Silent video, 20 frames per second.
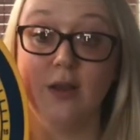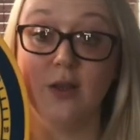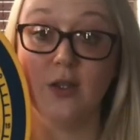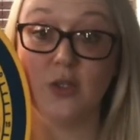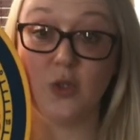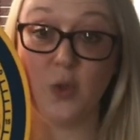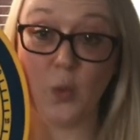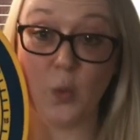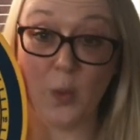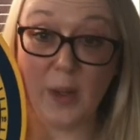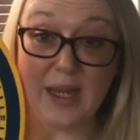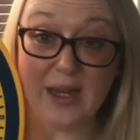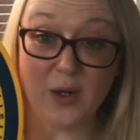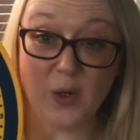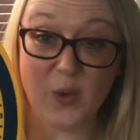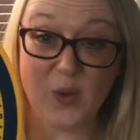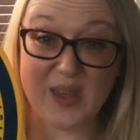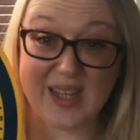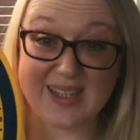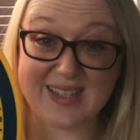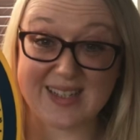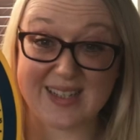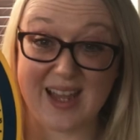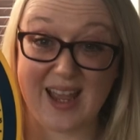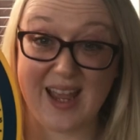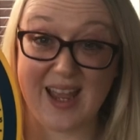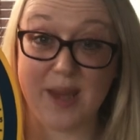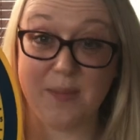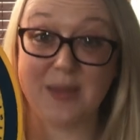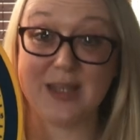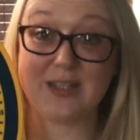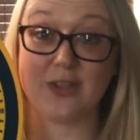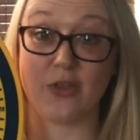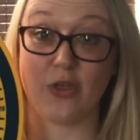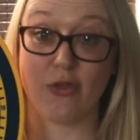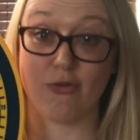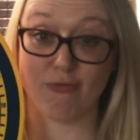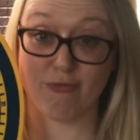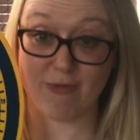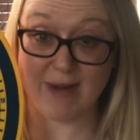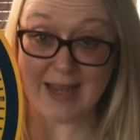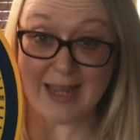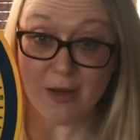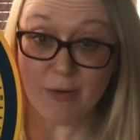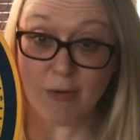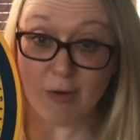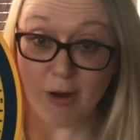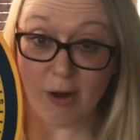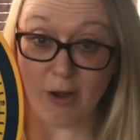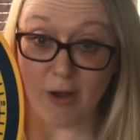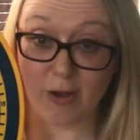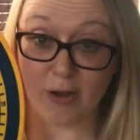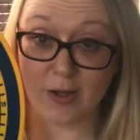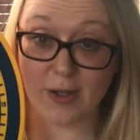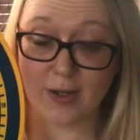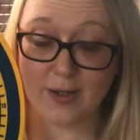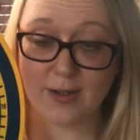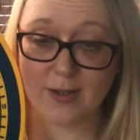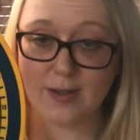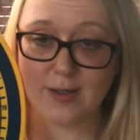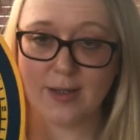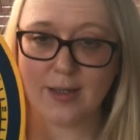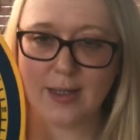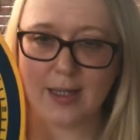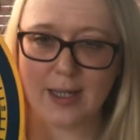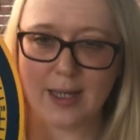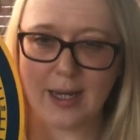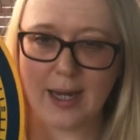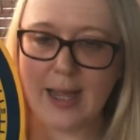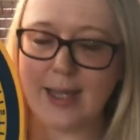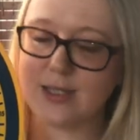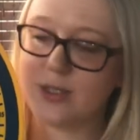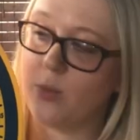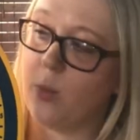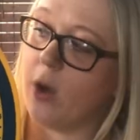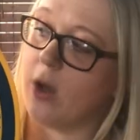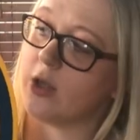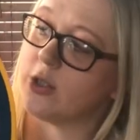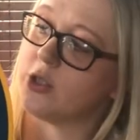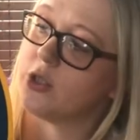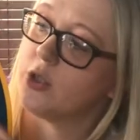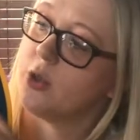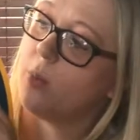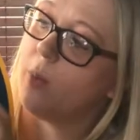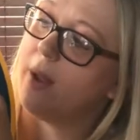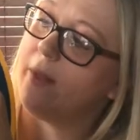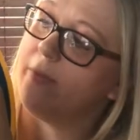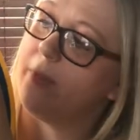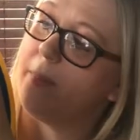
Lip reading: So we know this time is 3 o'clock. Let's watch while the